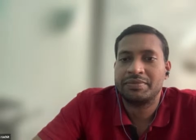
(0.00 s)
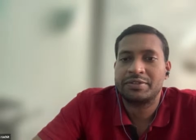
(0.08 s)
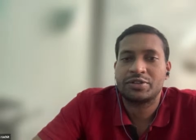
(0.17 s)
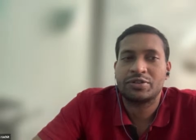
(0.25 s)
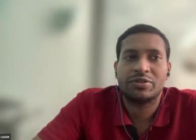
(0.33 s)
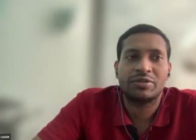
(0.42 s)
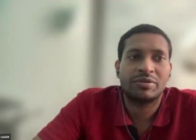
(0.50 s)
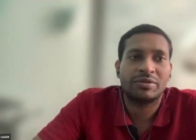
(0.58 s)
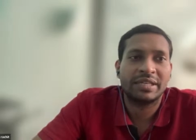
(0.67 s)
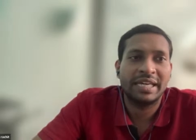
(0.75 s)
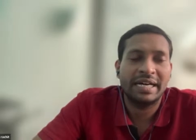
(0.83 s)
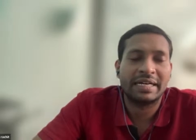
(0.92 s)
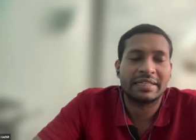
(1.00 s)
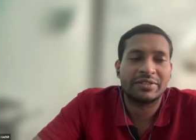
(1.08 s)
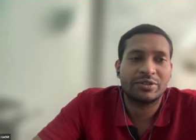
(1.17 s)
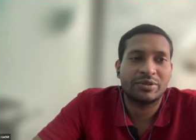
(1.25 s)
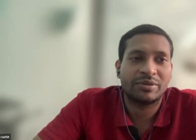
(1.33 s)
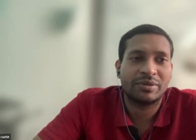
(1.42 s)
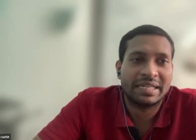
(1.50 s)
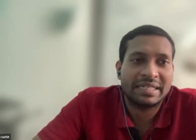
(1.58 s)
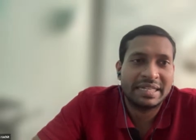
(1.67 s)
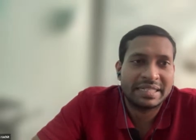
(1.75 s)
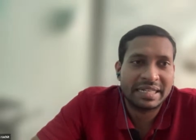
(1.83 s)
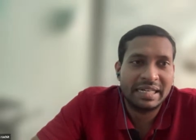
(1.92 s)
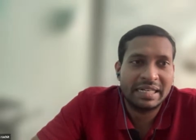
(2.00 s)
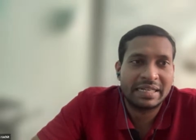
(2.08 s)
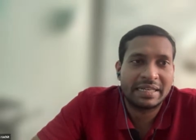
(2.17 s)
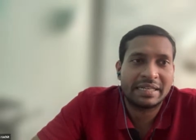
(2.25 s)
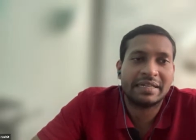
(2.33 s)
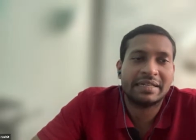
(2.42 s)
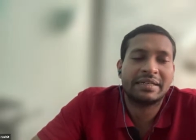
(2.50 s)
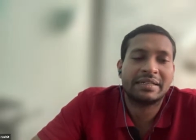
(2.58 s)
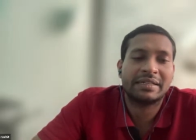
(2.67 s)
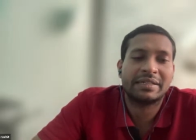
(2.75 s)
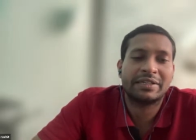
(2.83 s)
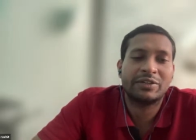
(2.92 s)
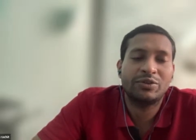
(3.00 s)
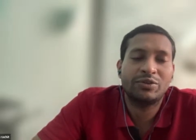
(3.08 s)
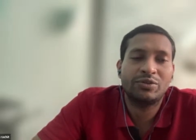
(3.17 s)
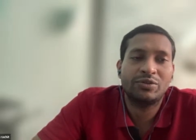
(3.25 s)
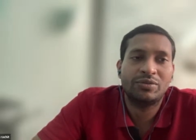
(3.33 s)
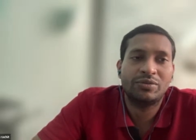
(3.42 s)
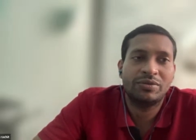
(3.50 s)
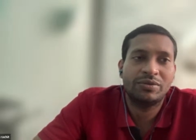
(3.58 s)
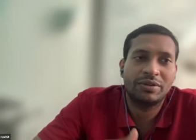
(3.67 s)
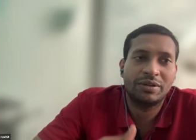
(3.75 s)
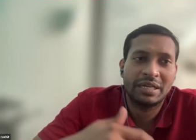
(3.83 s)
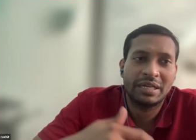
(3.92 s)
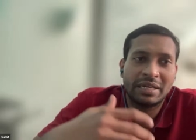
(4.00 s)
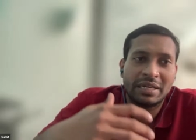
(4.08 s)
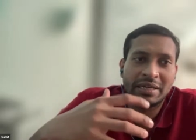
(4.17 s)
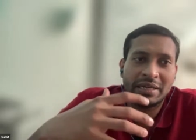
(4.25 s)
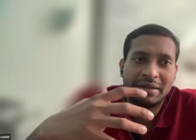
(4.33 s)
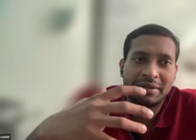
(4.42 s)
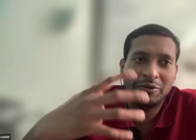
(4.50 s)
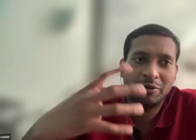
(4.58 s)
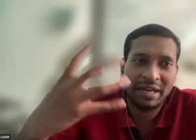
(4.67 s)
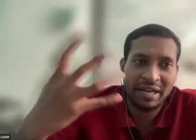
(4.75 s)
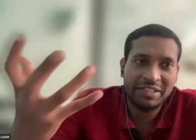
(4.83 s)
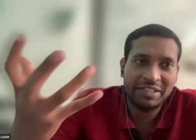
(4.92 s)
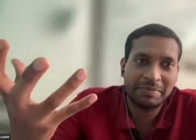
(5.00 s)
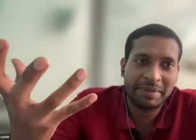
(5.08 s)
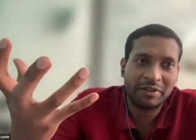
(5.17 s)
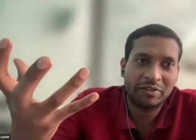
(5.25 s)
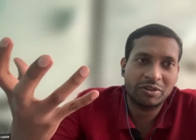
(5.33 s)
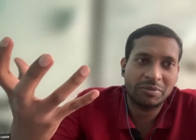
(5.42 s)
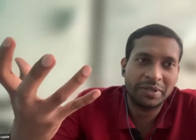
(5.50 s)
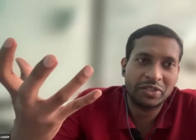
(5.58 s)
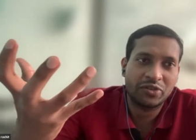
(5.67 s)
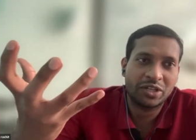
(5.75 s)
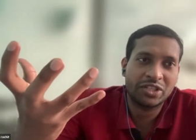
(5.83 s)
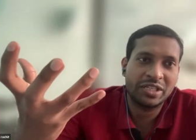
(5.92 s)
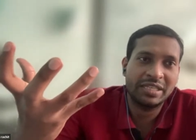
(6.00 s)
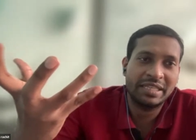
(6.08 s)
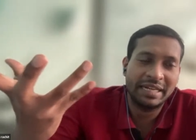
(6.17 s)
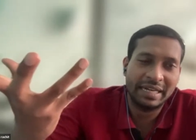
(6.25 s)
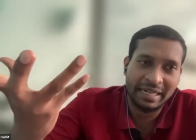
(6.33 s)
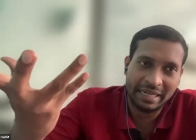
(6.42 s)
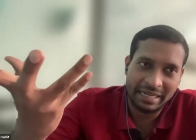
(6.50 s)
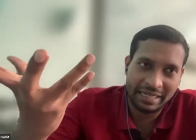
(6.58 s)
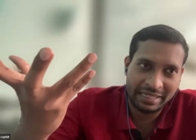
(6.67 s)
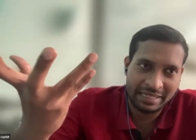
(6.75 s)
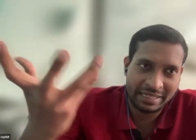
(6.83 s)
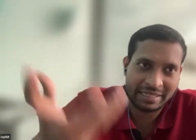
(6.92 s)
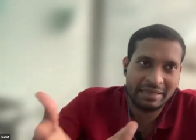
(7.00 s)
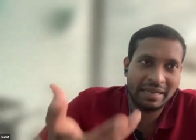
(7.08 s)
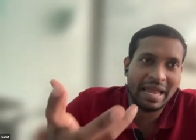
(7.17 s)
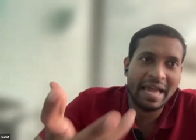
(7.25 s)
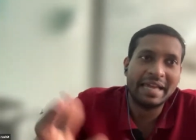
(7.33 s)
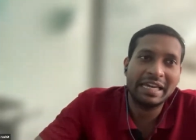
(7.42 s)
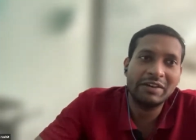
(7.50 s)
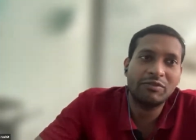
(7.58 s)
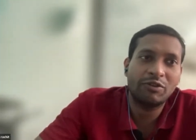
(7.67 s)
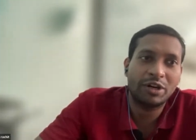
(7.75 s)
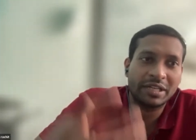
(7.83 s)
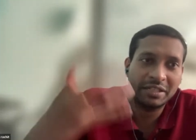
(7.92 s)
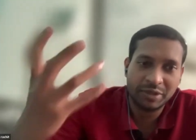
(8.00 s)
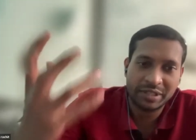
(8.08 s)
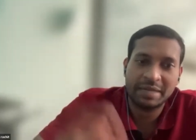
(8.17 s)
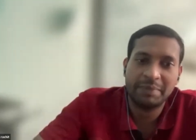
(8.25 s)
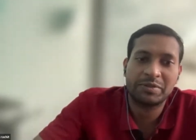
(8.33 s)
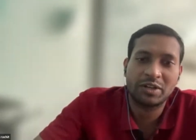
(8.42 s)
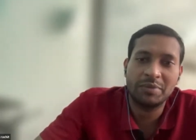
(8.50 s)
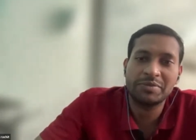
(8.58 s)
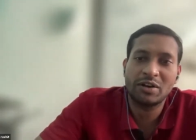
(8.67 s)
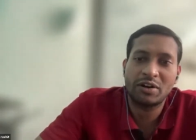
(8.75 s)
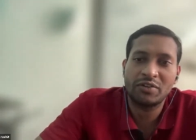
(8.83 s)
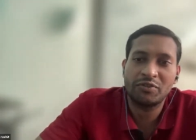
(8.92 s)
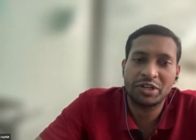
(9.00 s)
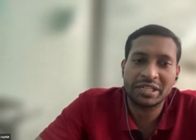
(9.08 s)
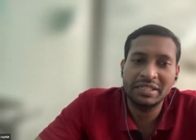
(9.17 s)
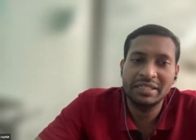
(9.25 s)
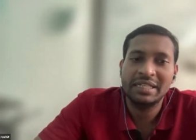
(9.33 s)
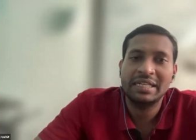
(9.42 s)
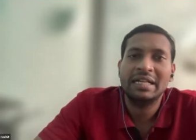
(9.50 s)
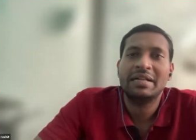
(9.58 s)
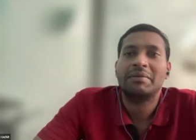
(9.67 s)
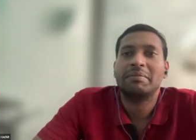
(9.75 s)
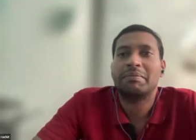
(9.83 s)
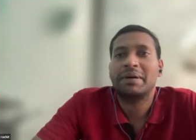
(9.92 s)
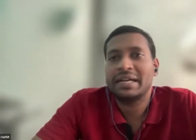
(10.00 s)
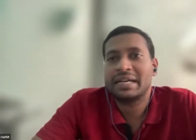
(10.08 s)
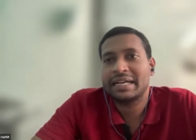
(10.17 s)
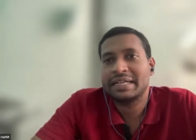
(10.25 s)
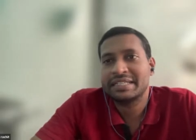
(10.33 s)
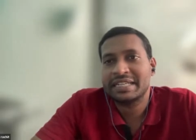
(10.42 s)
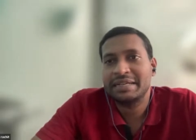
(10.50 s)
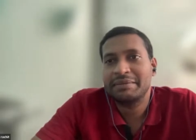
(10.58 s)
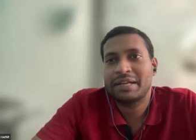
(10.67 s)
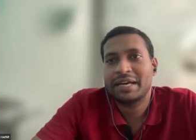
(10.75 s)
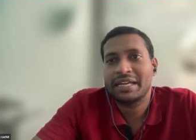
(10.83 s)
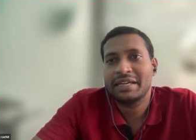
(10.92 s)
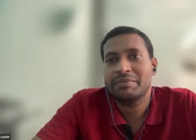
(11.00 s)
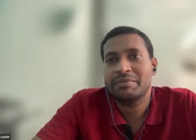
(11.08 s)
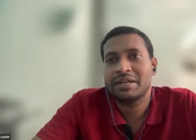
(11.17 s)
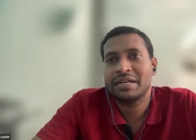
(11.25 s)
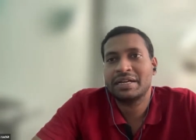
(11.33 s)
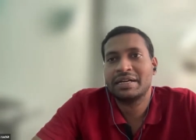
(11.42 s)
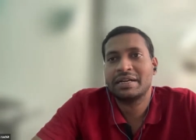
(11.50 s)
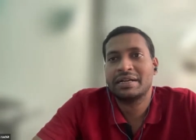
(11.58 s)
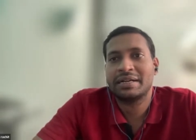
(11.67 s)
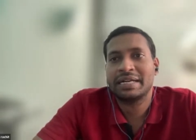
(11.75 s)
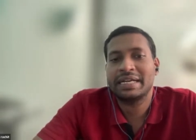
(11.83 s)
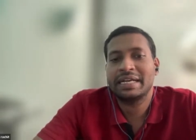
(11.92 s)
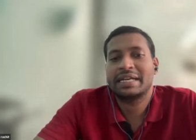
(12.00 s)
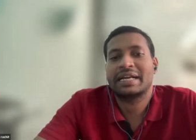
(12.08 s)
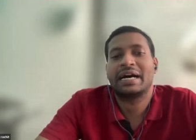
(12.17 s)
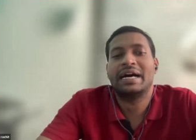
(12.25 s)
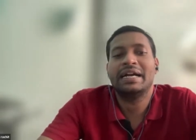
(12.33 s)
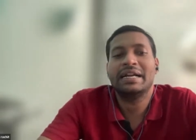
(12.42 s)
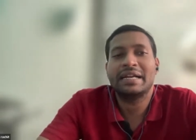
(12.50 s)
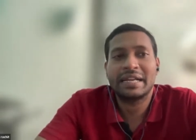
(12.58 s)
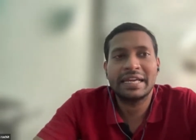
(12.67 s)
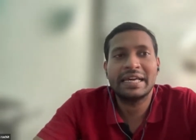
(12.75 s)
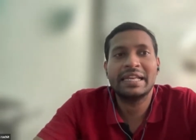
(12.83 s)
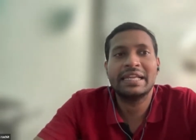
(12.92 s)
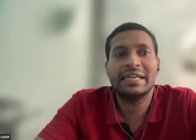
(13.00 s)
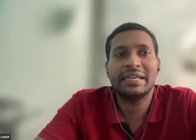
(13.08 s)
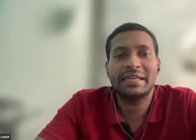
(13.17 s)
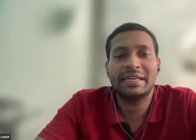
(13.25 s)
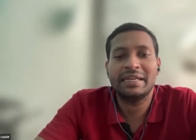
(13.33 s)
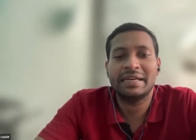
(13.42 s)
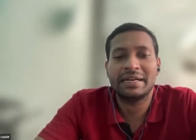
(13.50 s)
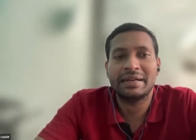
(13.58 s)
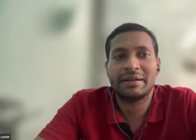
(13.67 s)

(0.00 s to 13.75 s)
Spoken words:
So as a result, you have this macroscopic structure that is liking water, so it absorbs a lot of water, but at the same time it can't really